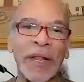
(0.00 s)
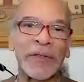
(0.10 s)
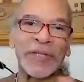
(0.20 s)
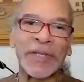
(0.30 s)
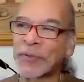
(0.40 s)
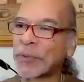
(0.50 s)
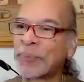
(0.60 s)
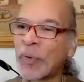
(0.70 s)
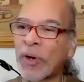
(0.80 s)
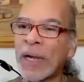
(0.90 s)
of those things where you
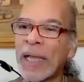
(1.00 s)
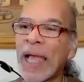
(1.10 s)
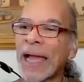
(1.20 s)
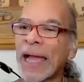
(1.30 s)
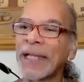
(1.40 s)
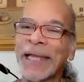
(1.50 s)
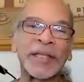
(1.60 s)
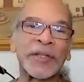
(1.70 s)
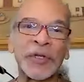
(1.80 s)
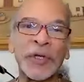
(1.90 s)
pour. I
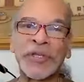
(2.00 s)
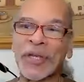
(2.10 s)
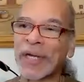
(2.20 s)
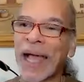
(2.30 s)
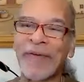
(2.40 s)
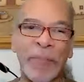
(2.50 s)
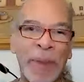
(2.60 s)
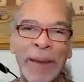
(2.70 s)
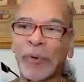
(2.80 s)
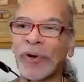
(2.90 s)
like that they're using agave
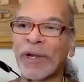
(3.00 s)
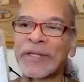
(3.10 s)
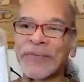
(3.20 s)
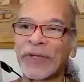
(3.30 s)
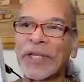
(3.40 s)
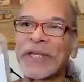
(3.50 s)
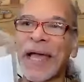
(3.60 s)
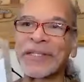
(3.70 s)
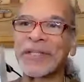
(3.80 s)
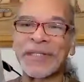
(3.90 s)
paper. It's really
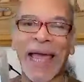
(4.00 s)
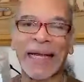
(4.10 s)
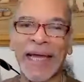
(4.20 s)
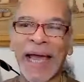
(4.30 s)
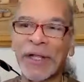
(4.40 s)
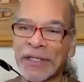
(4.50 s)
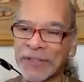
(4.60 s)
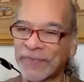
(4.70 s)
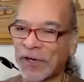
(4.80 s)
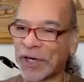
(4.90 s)
nice and tactile.
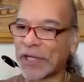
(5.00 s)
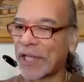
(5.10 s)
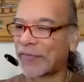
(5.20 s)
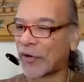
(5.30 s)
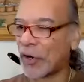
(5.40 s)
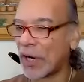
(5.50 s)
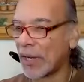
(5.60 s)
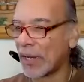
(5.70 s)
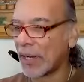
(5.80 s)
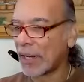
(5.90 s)
It's very clever.
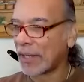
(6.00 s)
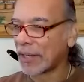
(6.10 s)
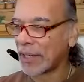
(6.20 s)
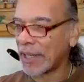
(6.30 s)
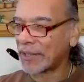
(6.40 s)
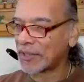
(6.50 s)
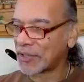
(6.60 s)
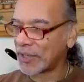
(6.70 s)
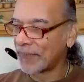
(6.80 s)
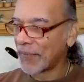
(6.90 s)

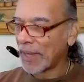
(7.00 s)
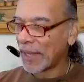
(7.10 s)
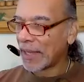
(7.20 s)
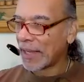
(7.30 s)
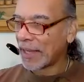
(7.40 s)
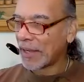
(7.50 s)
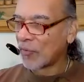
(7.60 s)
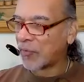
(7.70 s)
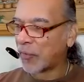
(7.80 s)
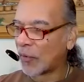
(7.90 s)
It's
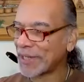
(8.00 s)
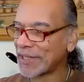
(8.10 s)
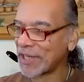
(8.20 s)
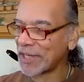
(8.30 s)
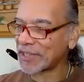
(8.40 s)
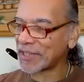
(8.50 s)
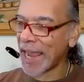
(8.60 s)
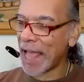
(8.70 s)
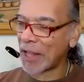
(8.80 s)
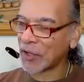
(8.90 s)
46
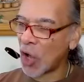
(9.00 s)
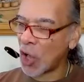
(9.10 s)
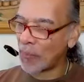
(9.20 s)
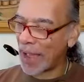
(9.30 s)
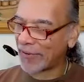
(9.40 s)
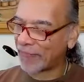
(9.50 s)
alcohol by